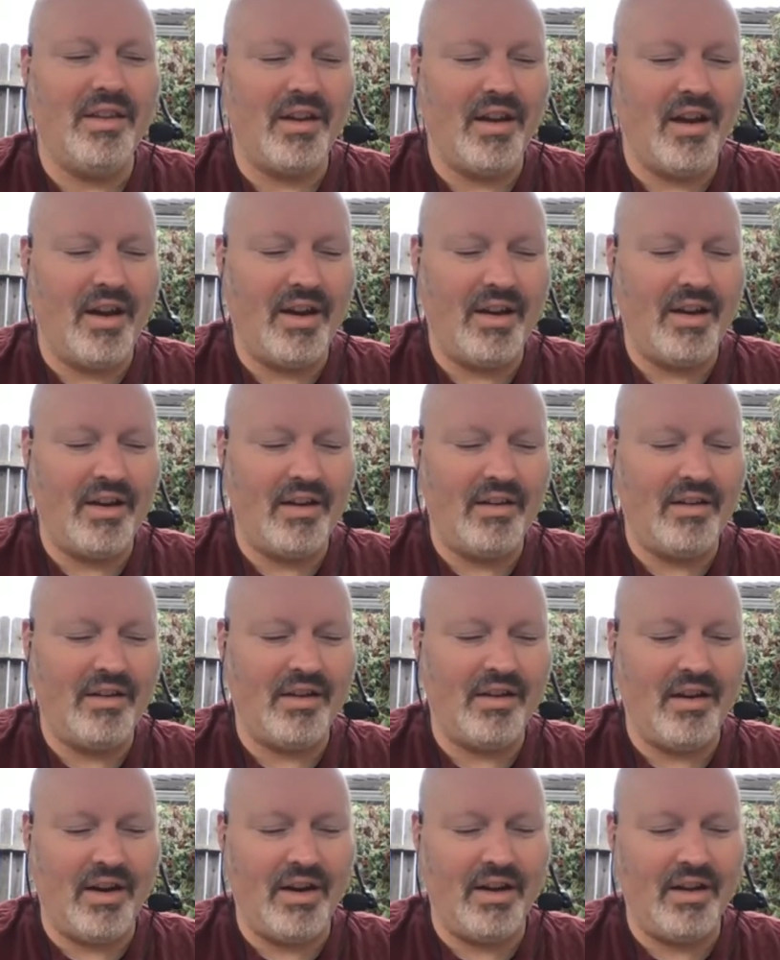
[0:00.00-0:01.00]
guy, the
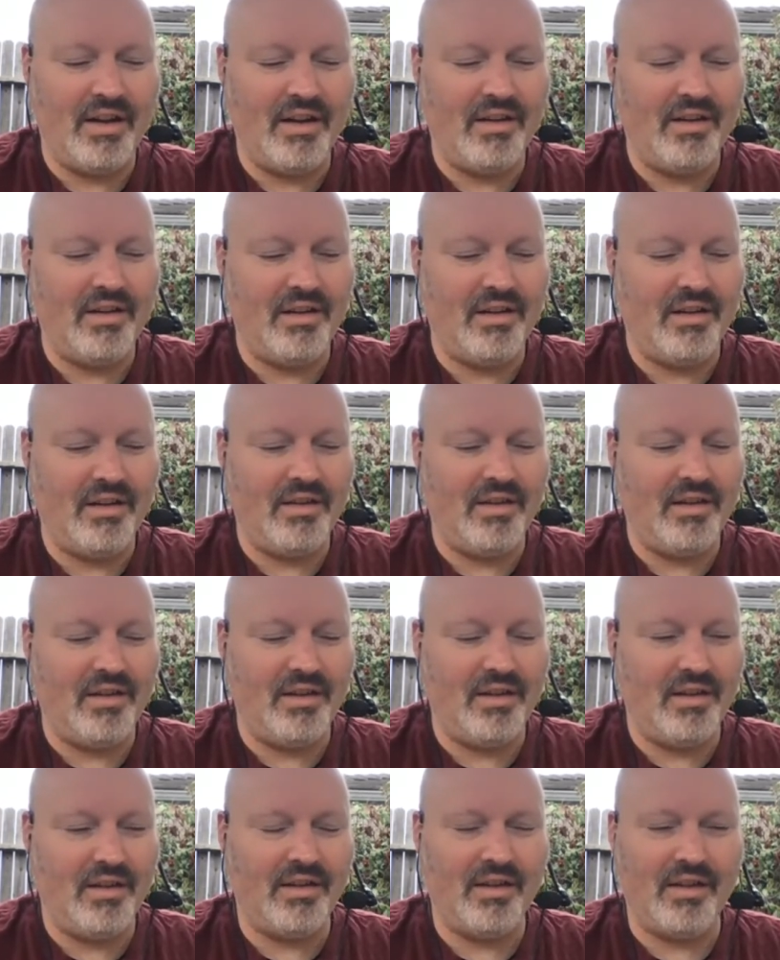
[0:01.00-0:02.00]
guy,
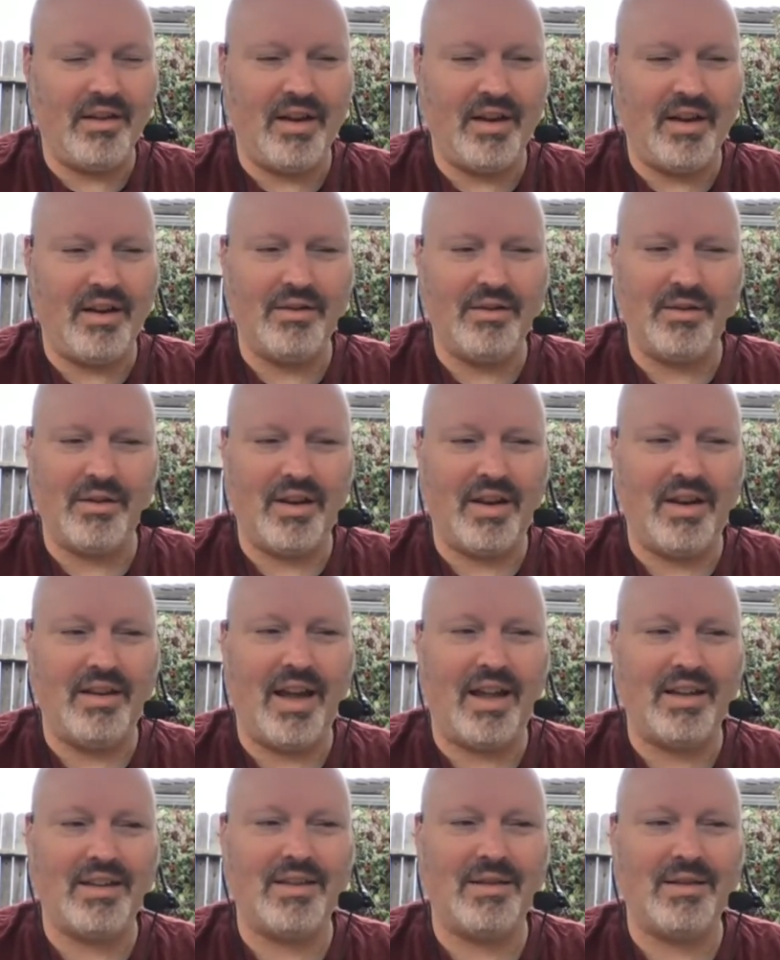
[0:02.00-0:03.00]
the, the guy goes, okay,
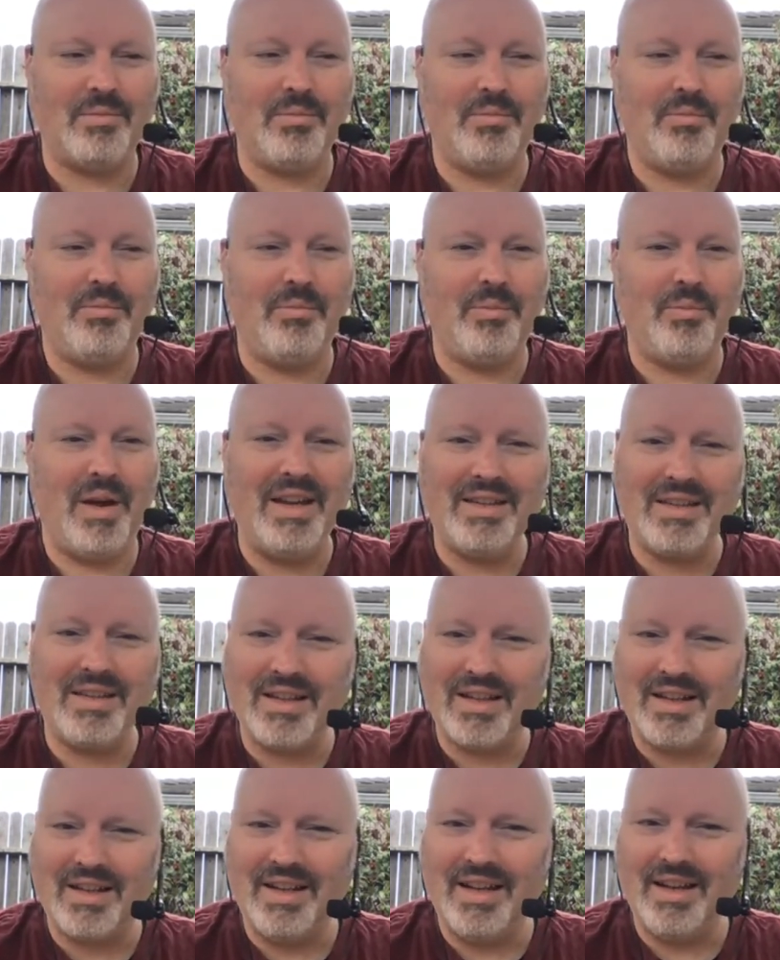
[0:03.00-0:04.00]
that's
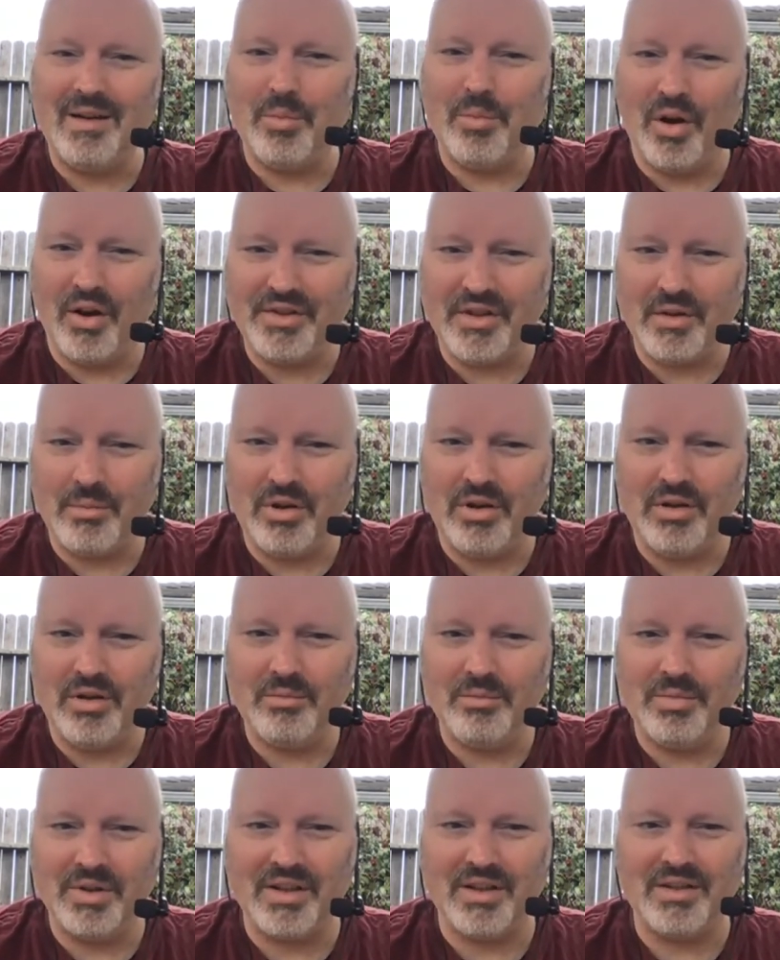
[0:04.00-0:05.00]
basically impossible
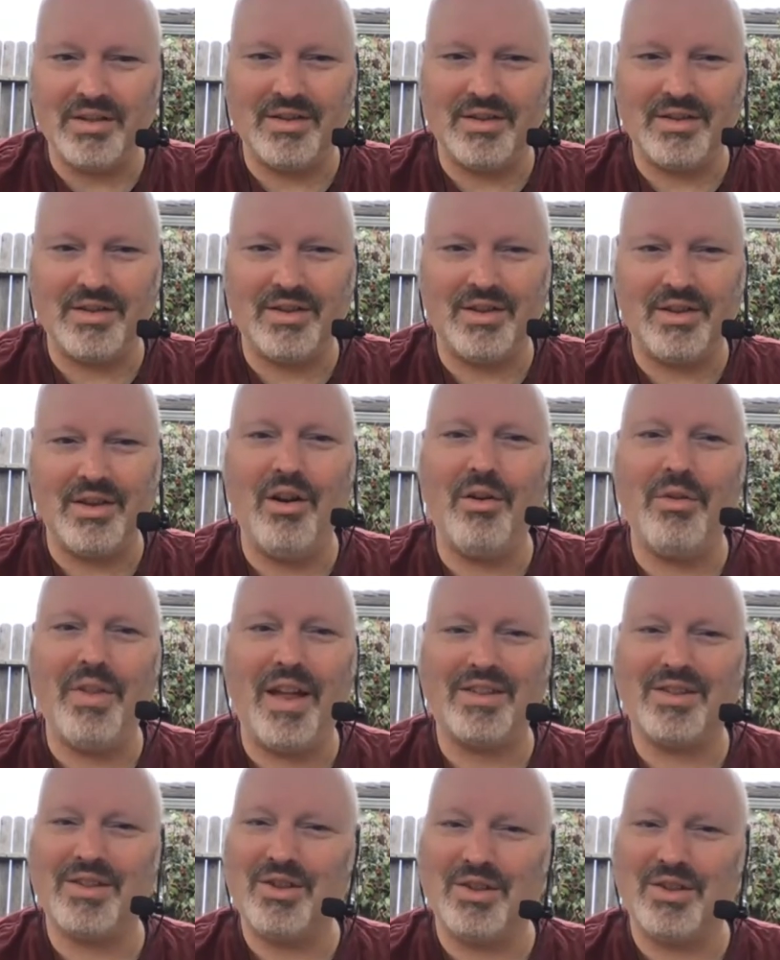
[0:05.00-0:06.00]
because, you know,
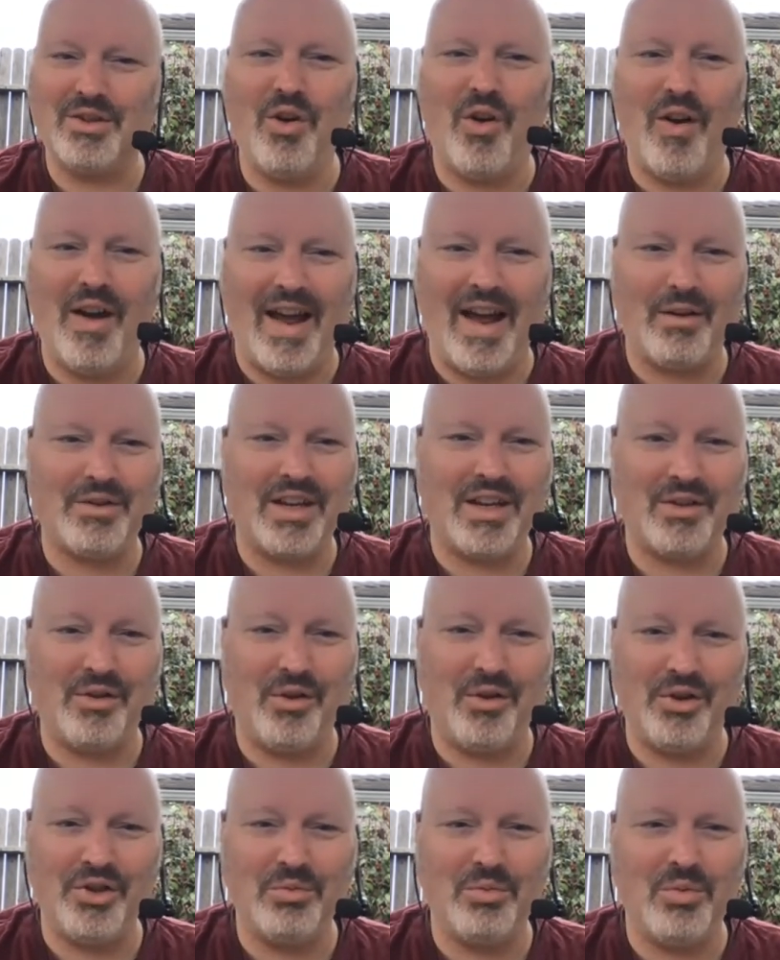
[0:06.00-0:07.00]
that's just not how
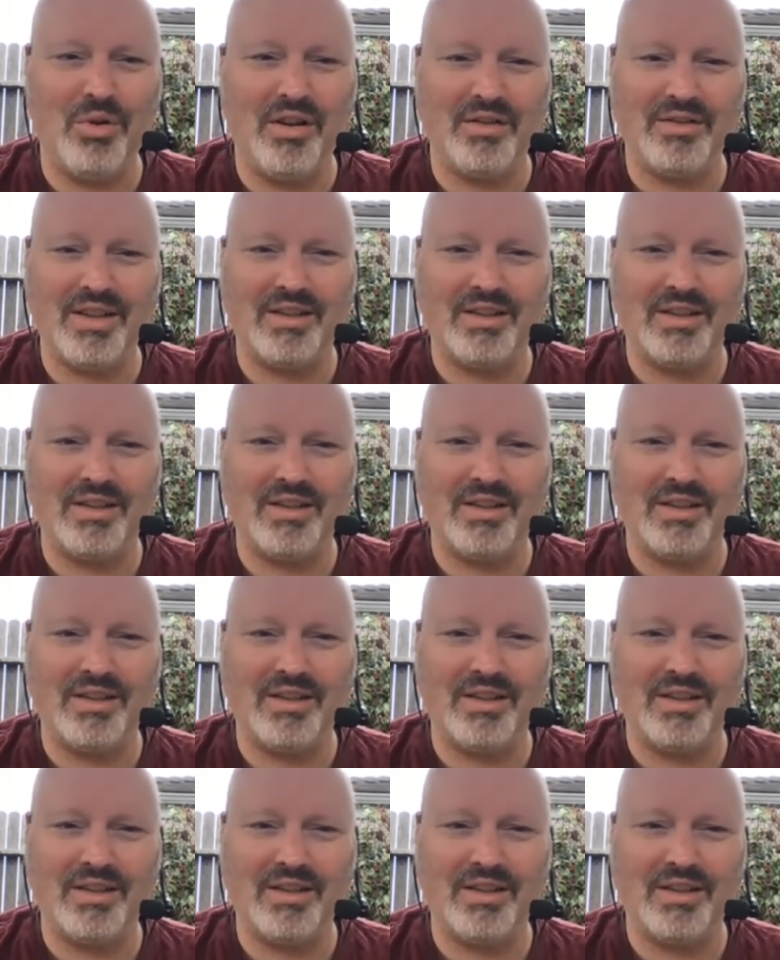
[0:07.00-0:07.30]
technology works.